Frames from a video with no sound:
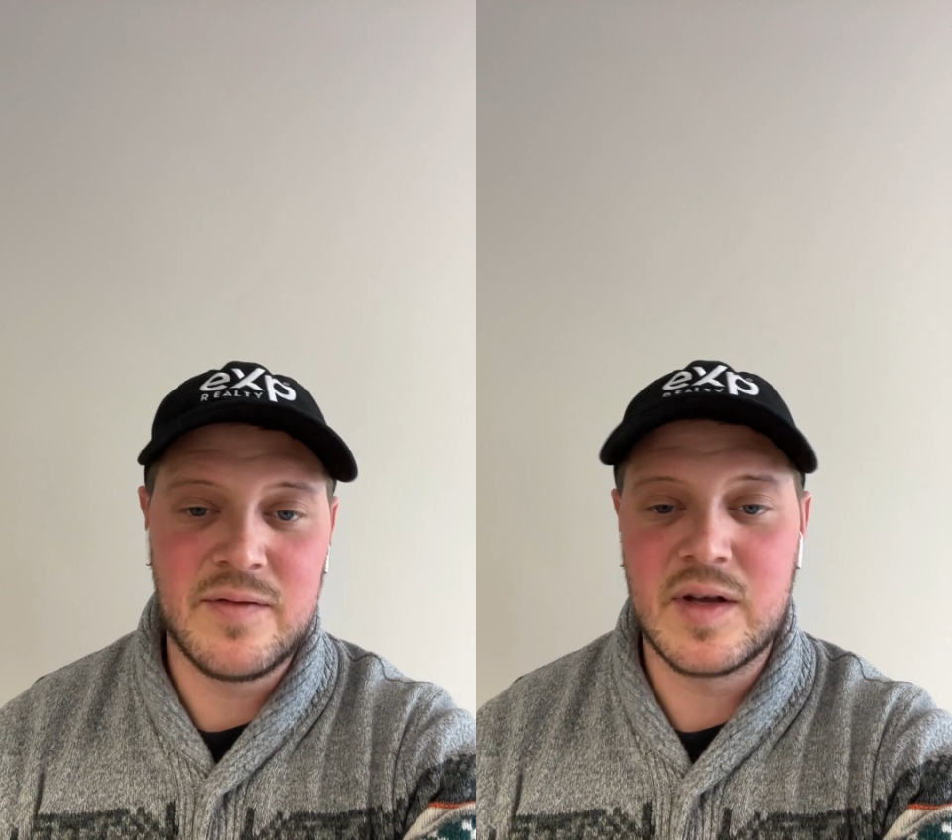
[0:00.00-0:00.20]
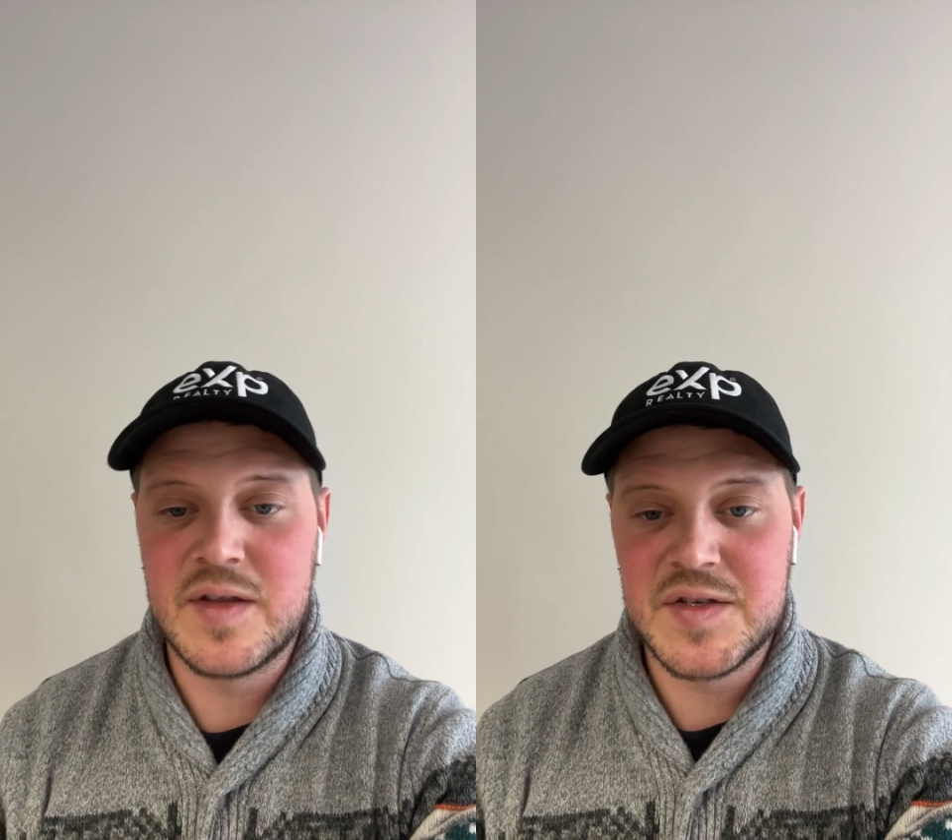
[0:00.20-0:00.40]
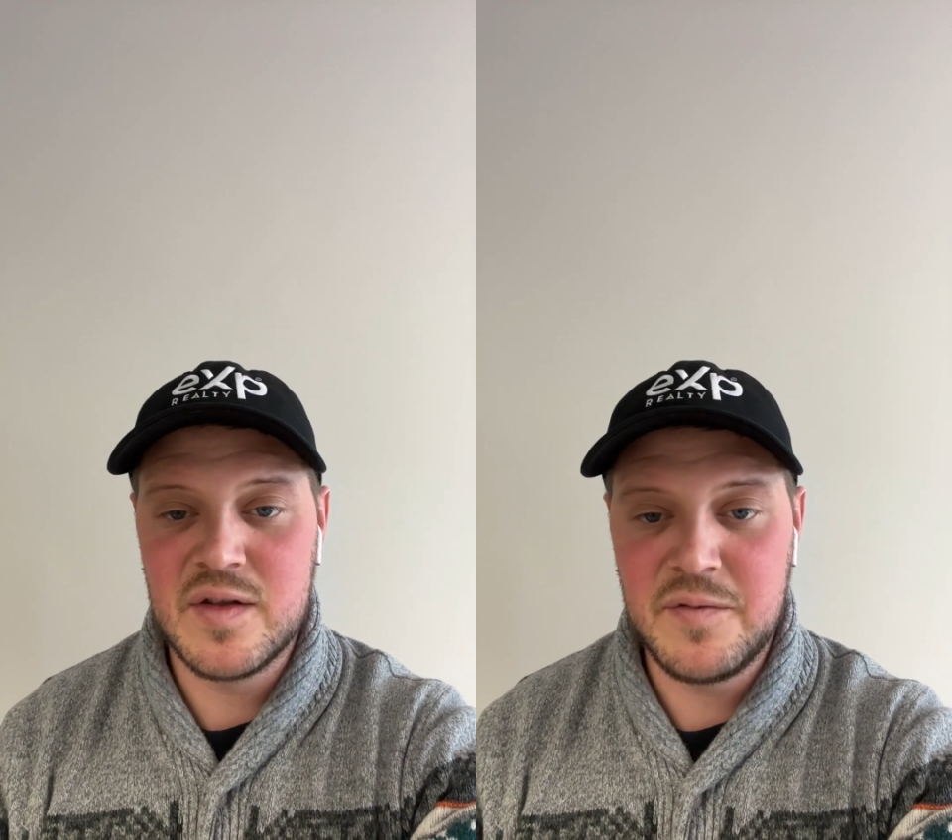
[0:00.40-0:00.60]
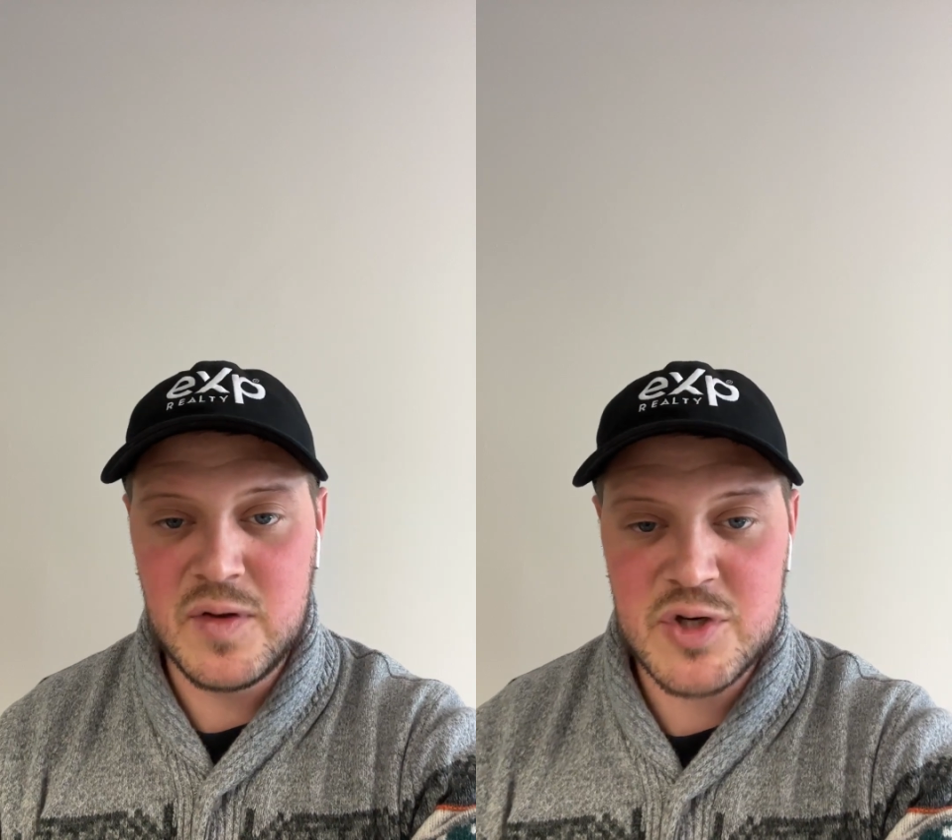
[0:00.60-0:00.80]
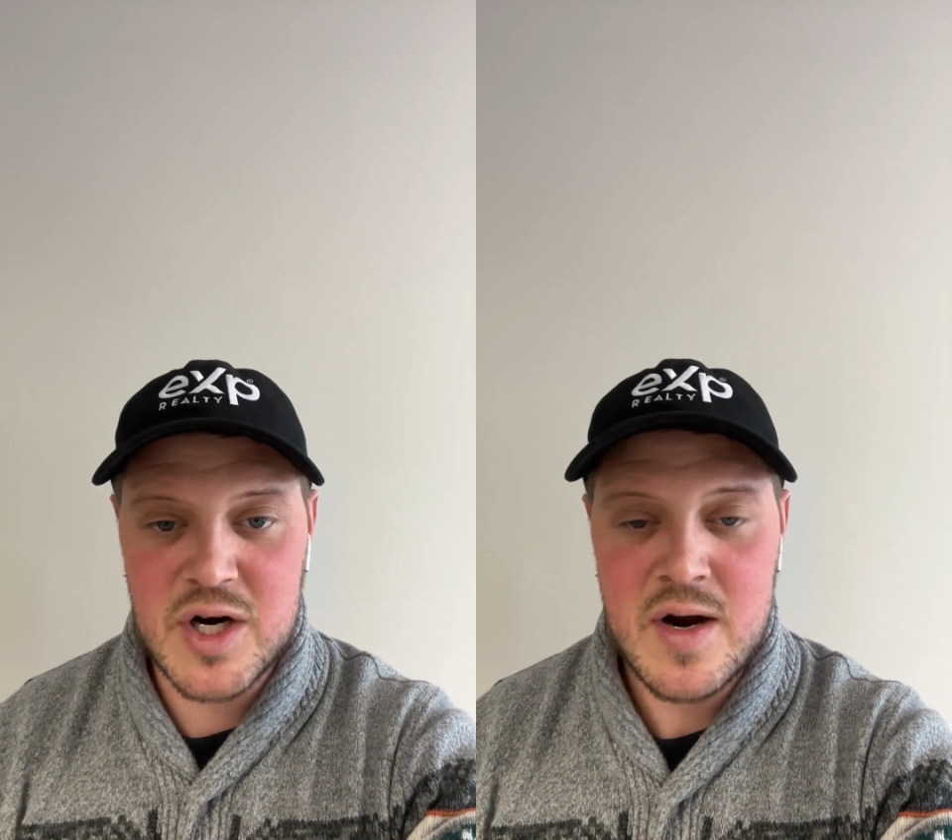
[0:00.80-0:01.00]
like this in the
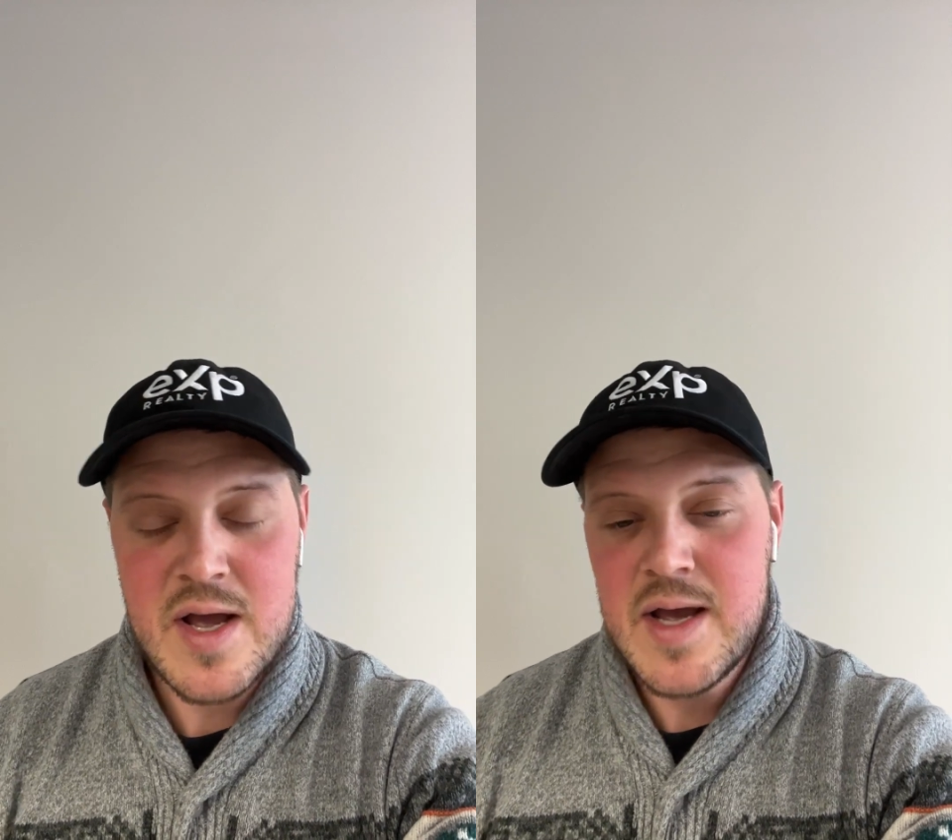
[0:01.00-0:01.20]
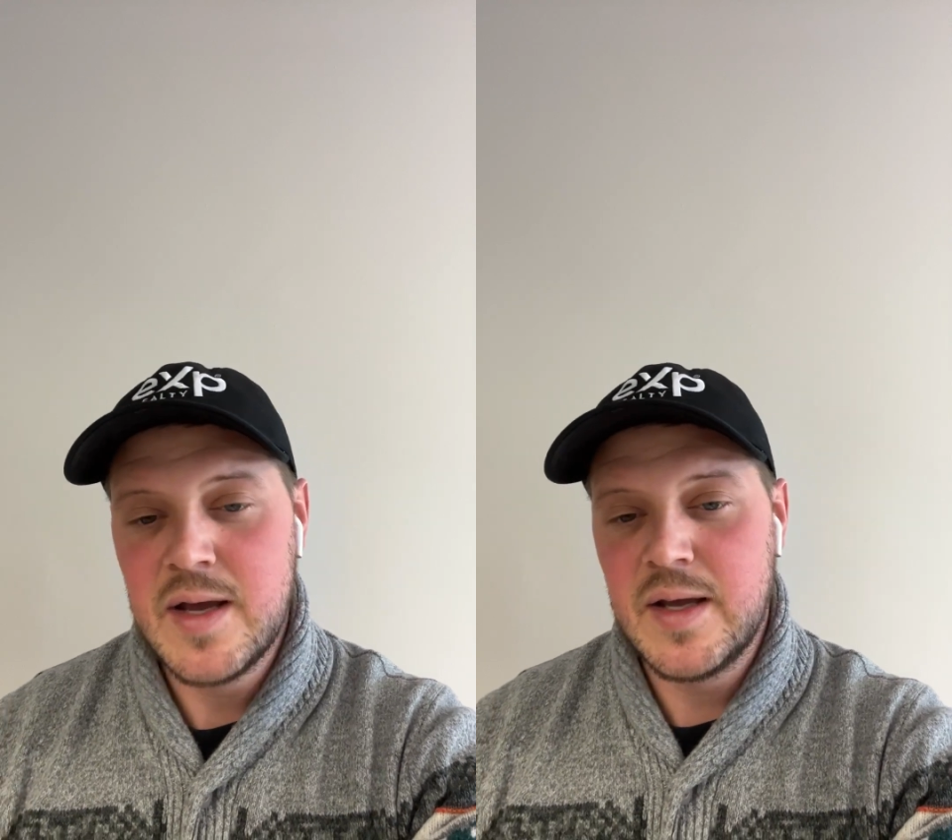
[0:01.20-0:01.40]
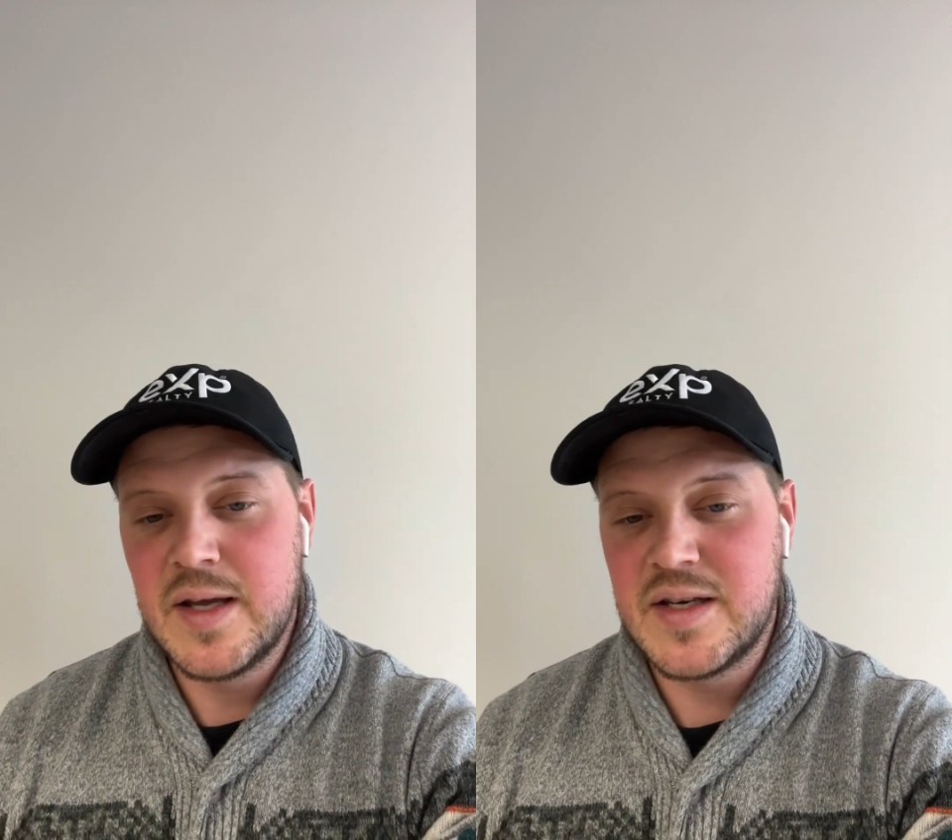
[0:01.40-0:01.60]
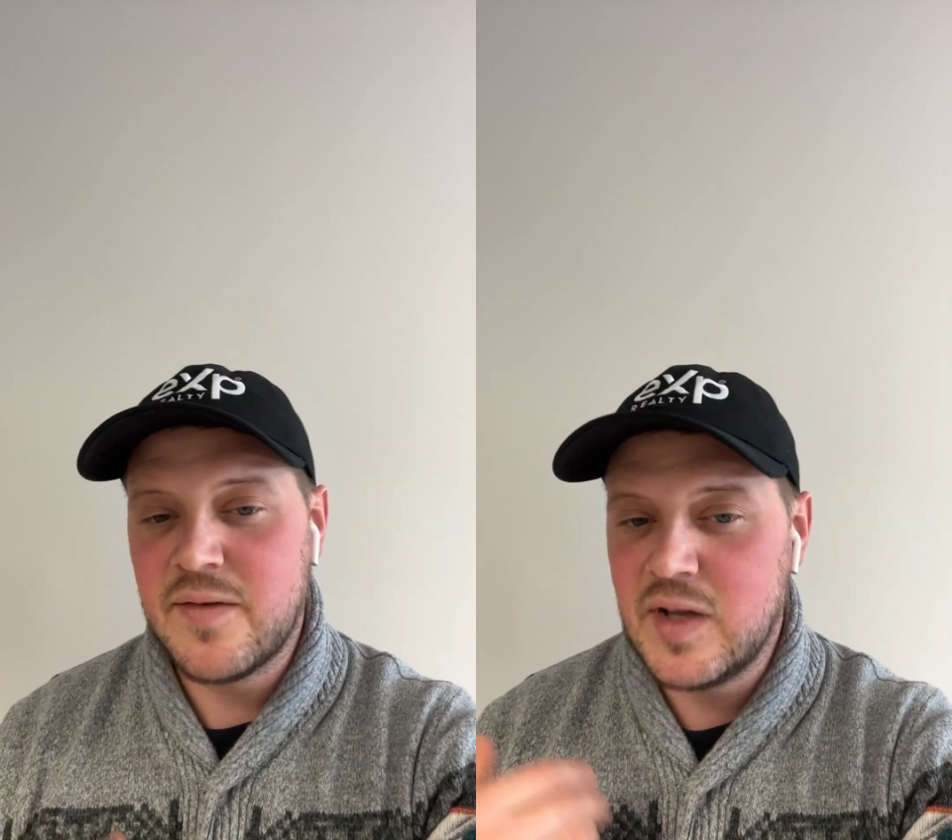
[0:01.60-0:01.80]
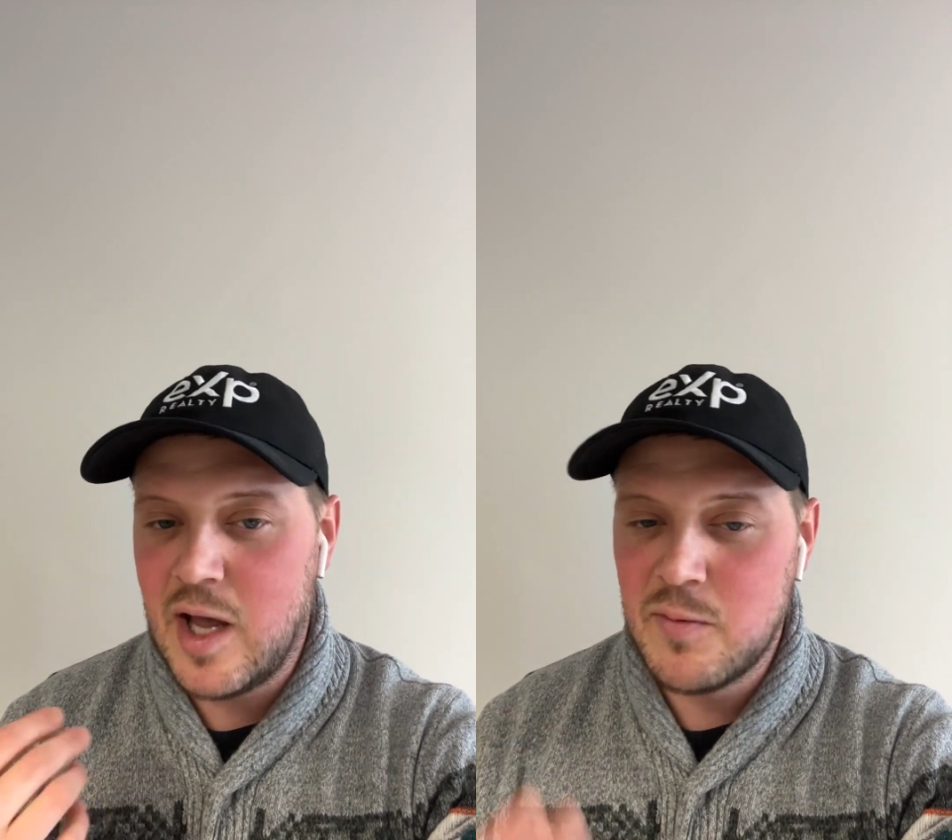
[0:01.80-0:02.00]
future. It
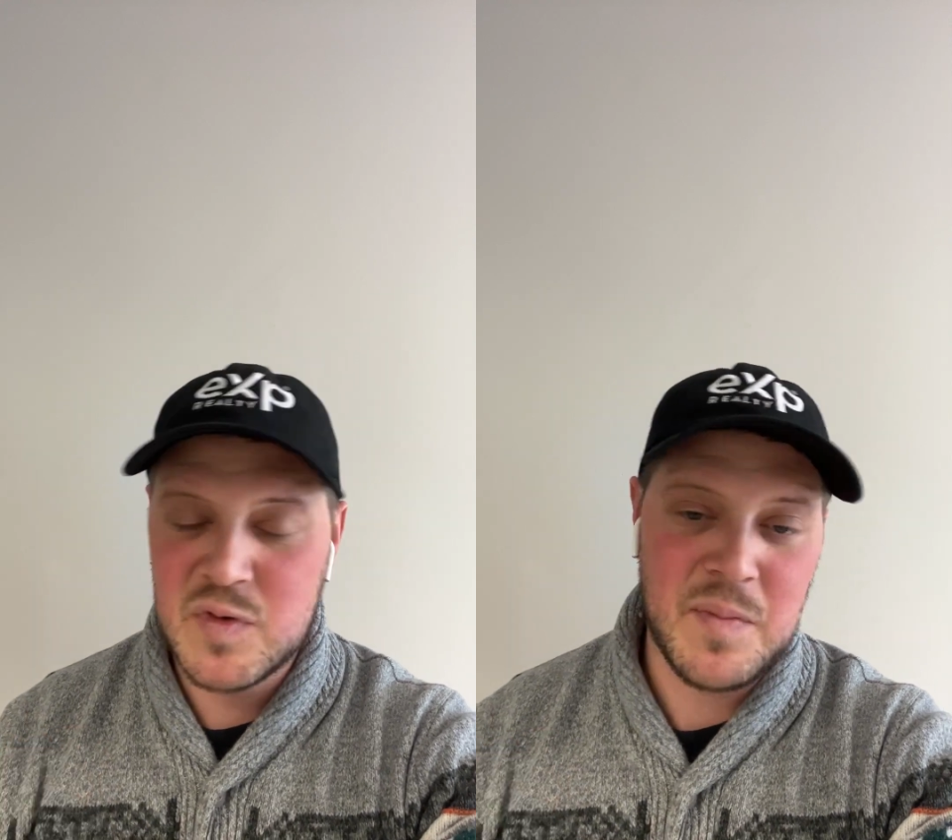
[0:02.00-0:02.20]
definitely helps